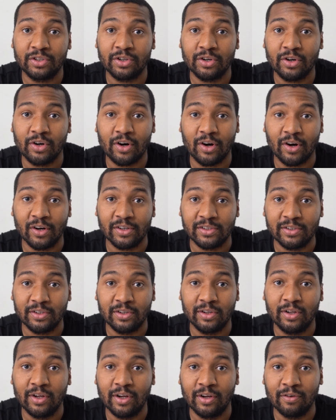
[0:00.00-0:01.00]
to your
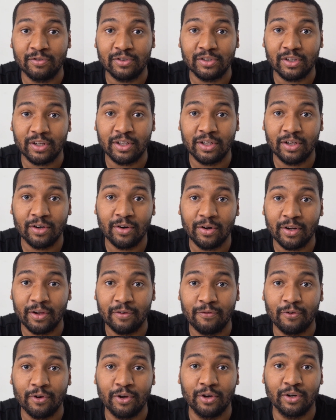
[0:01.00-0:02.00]
arsenal of
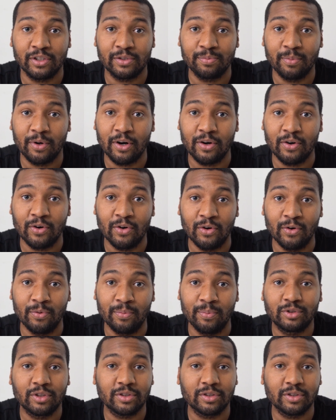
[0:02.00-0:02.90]
security for your smart home.